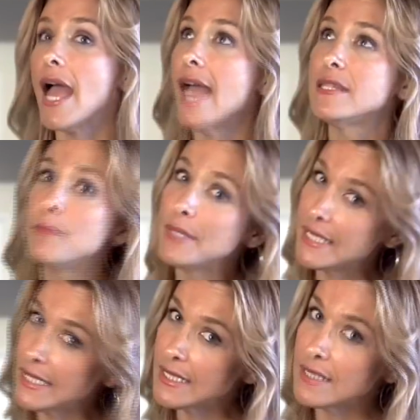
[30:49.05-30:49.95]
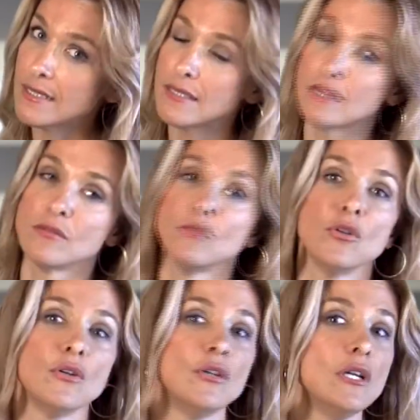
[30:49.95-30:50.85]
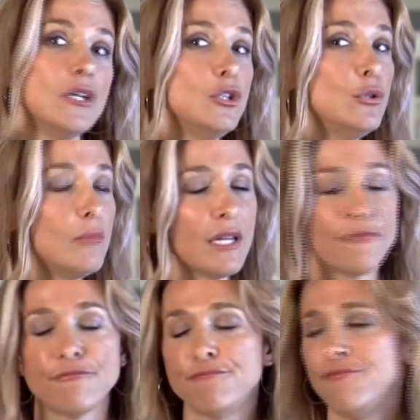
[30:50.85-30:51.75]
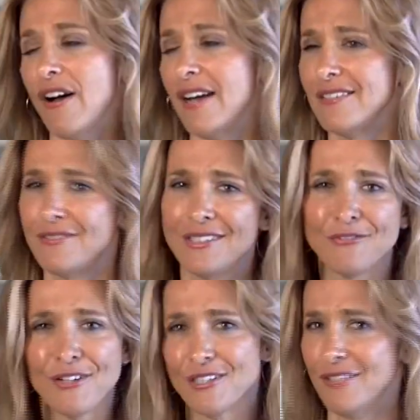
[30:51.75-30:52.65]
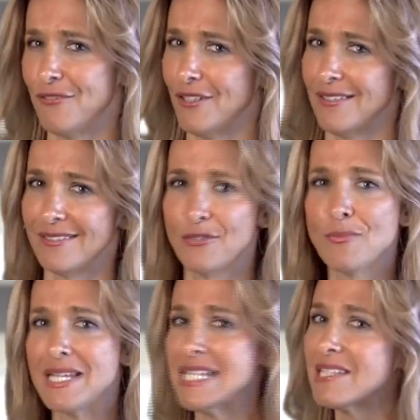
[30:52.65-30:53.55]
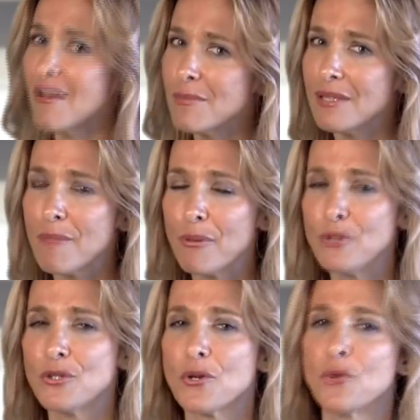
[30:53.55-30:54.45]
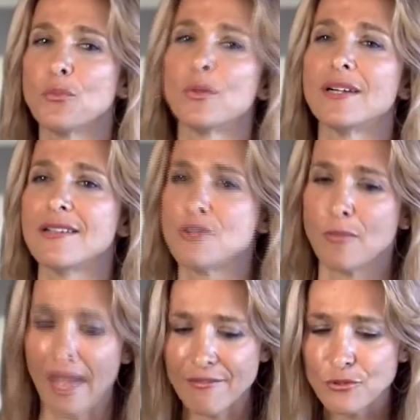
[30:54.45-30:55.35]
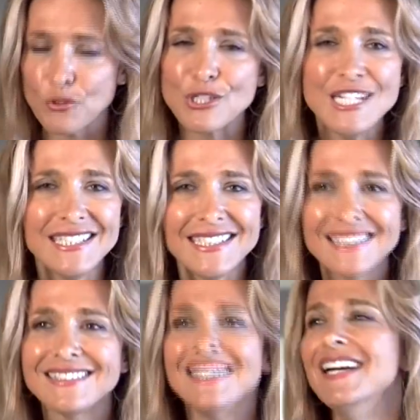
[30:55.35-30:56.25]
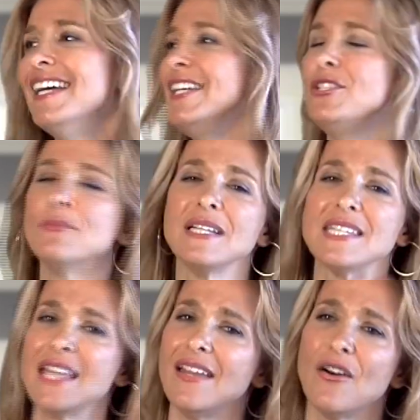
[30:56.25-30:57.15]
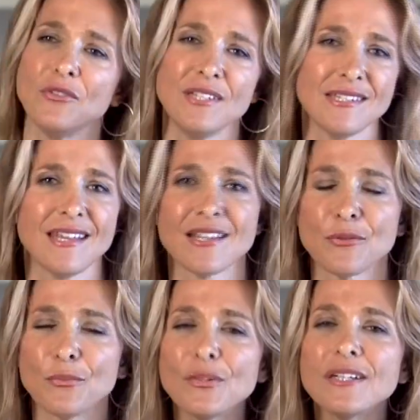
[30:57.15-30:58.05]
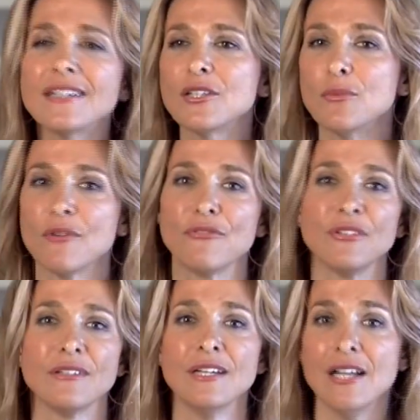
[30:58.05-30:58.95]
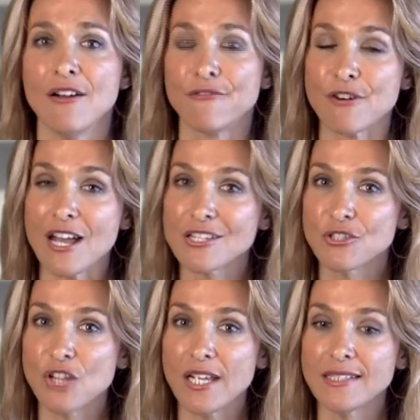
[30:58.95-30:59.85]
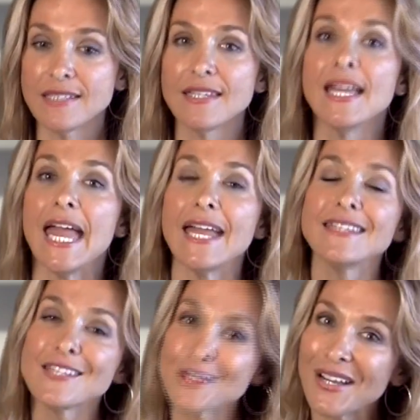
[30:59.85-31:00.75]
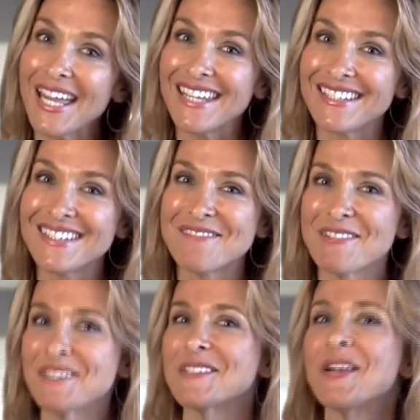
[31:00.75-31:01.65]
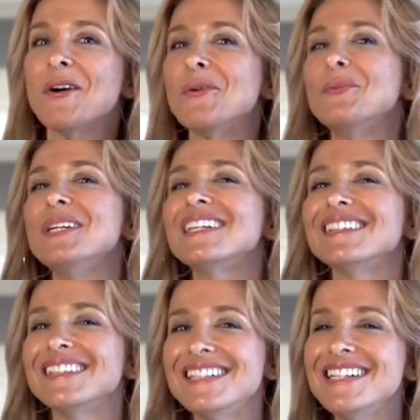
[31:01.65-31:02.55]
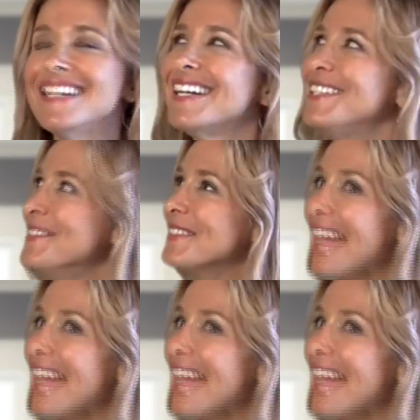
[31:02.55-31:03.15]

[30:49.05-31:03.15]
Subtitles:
At the beginning, you may find it very difficult. You may stumble upon your own words. You may have to read it. You may say, oh, this doesn't work. You may feel frustrated, and that's okay because we are learning a new